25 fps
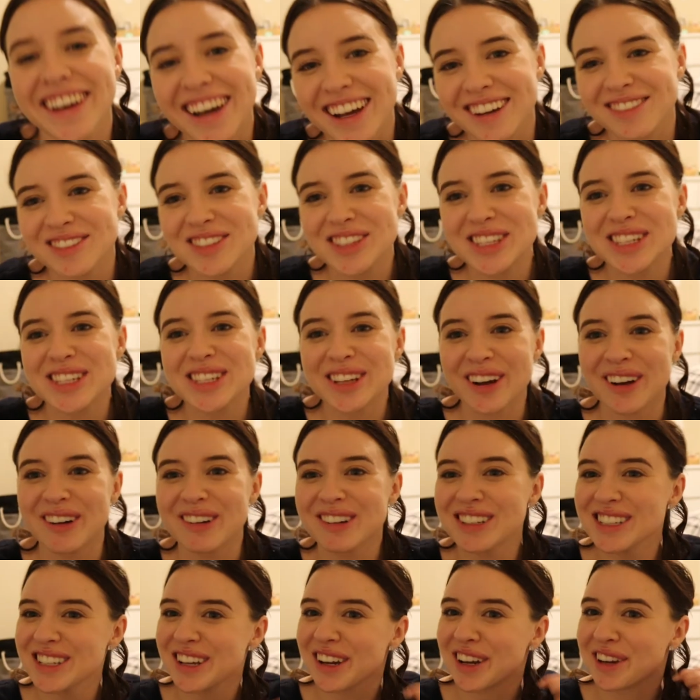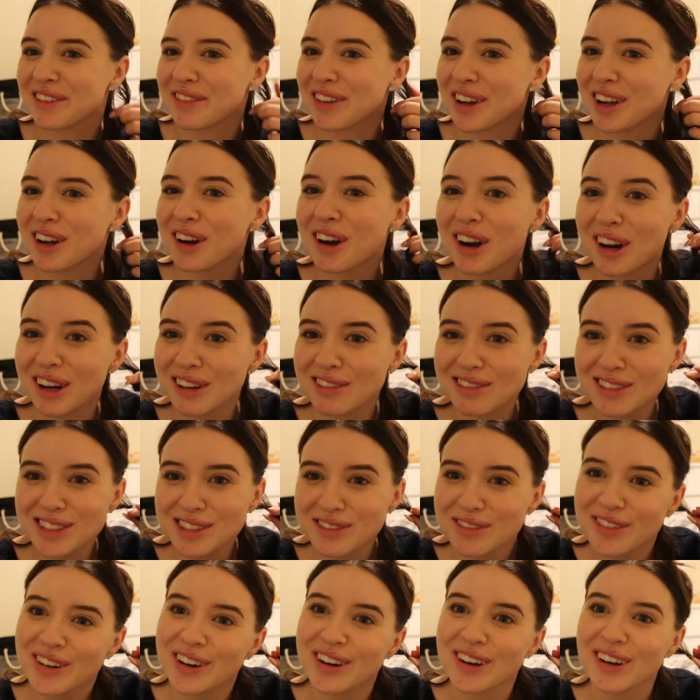I'm so sorry, my card
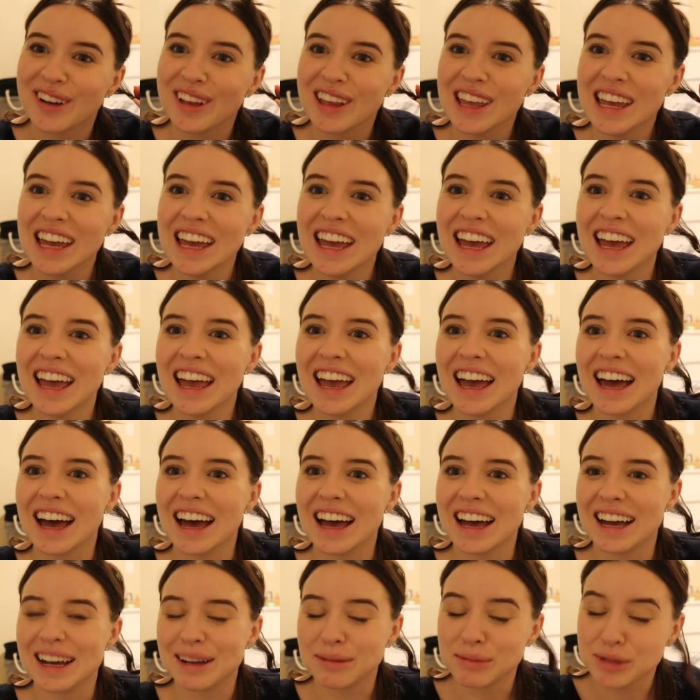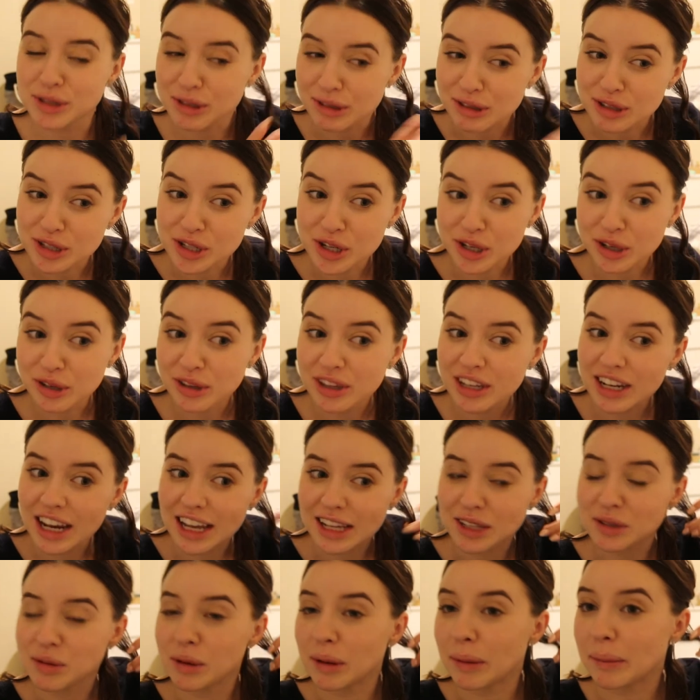was full, so I'll show you the
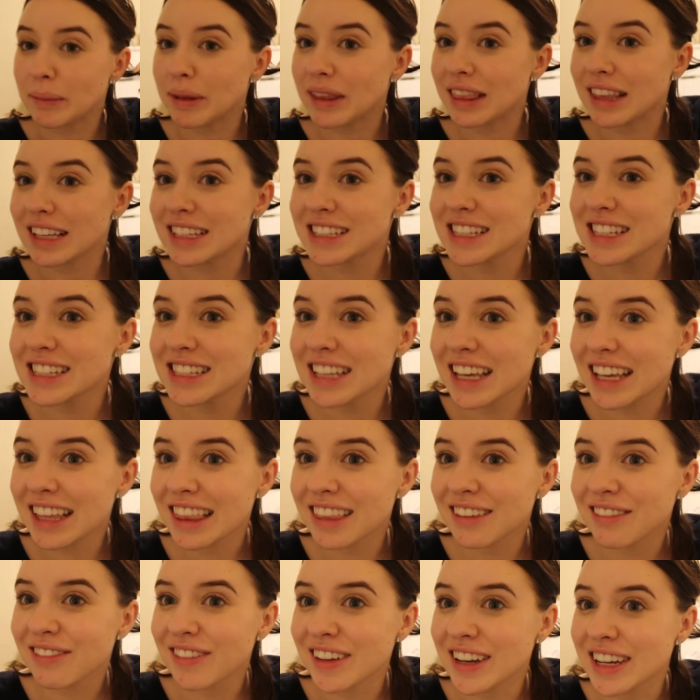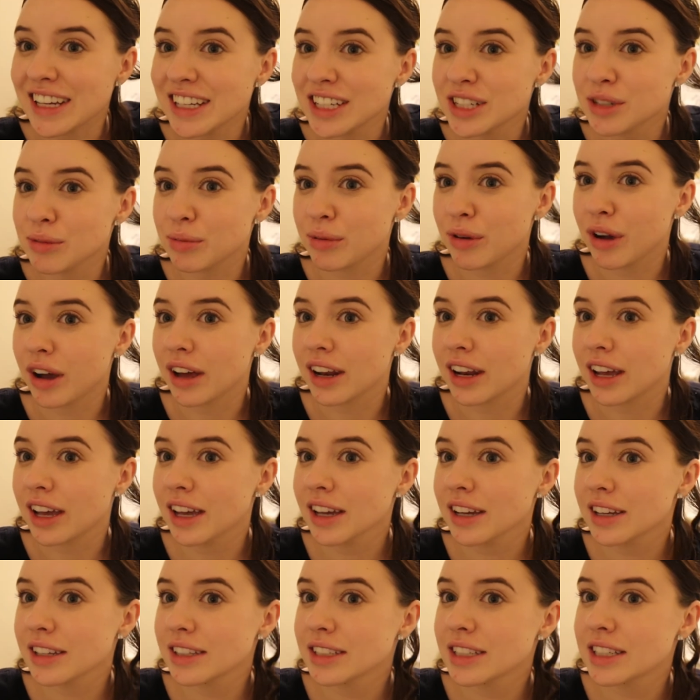next one. But this is like the finished
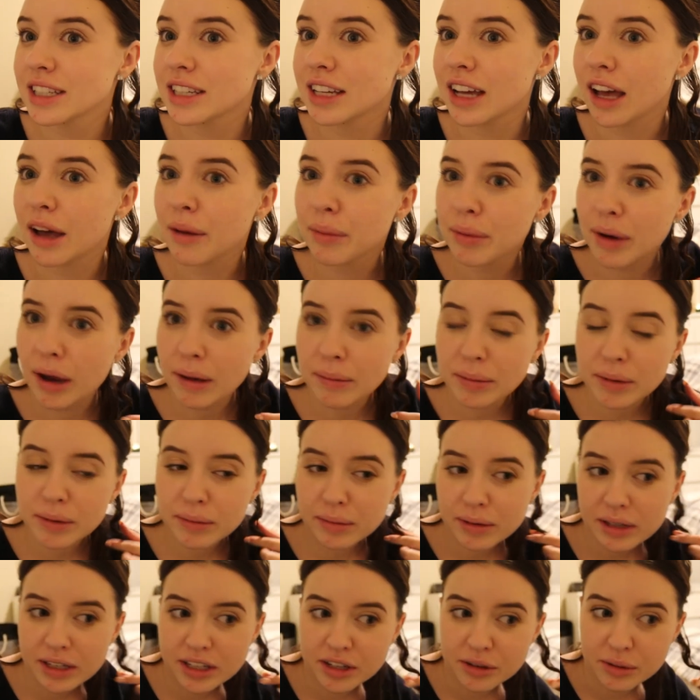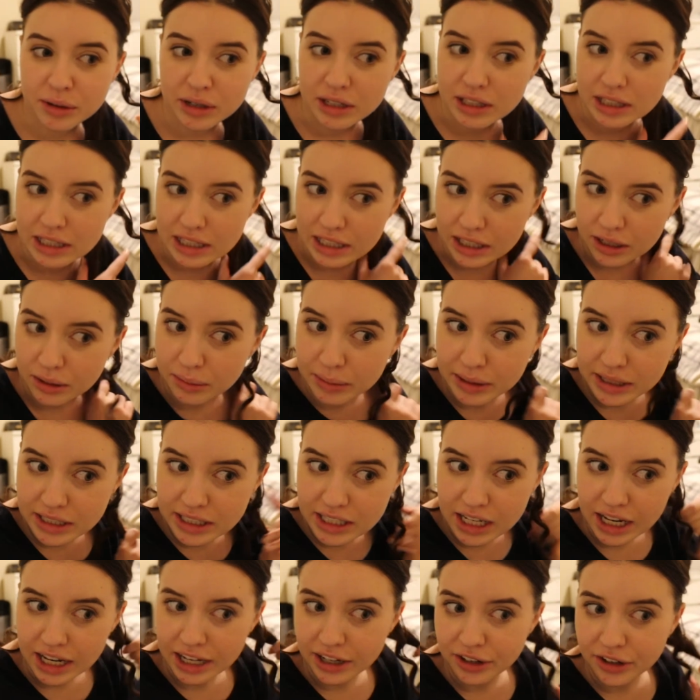product. I'll probably do it a little bit
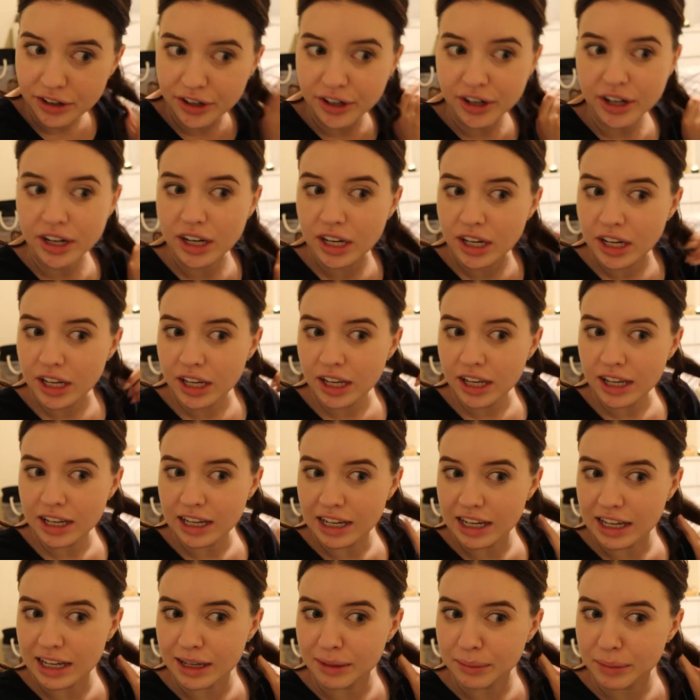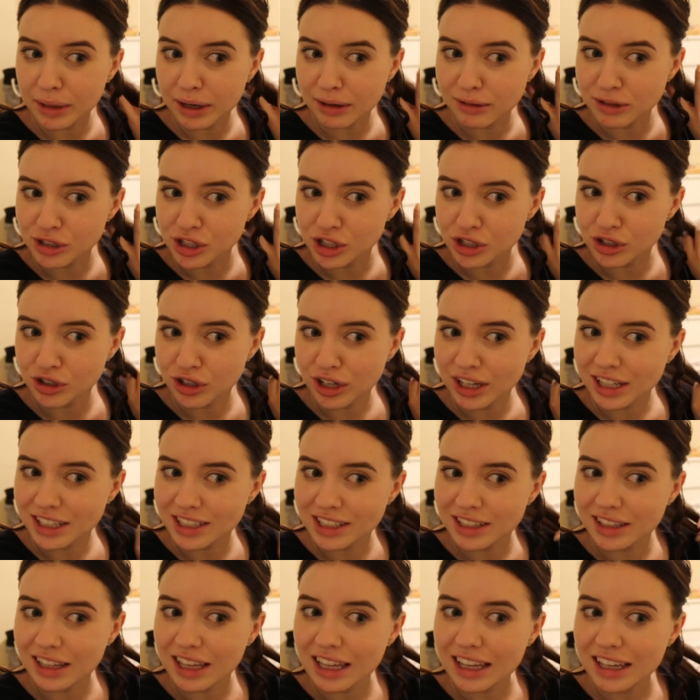tighter, but I was just trying
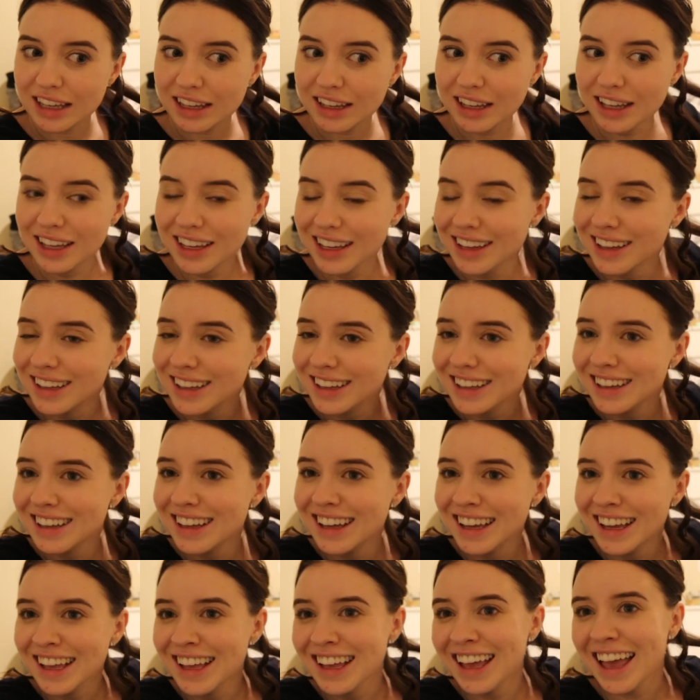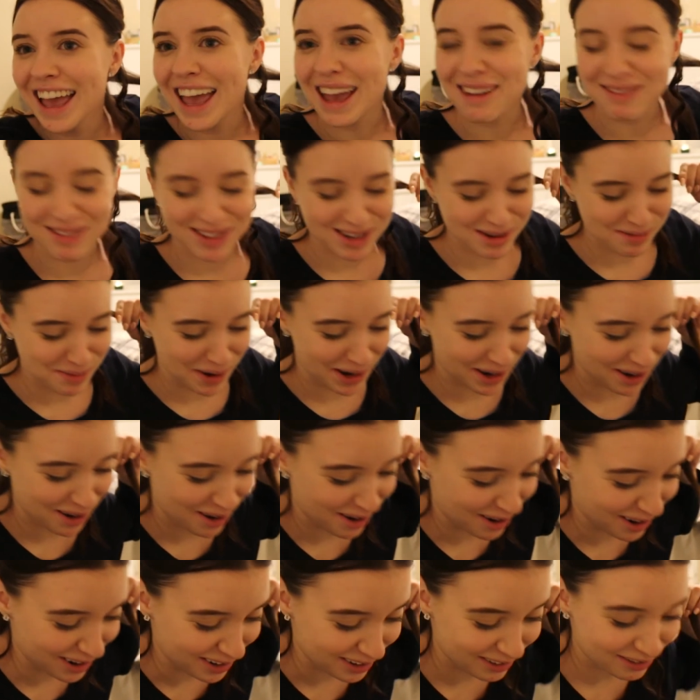to like empty my
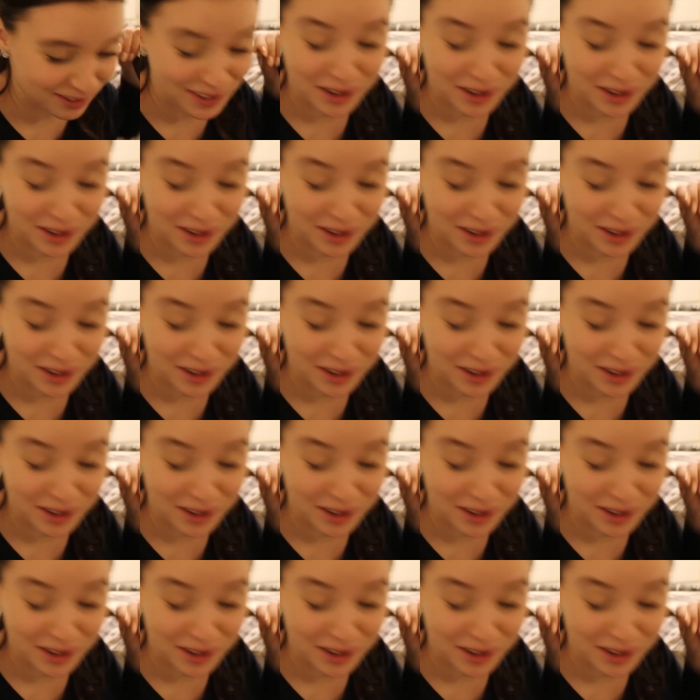card.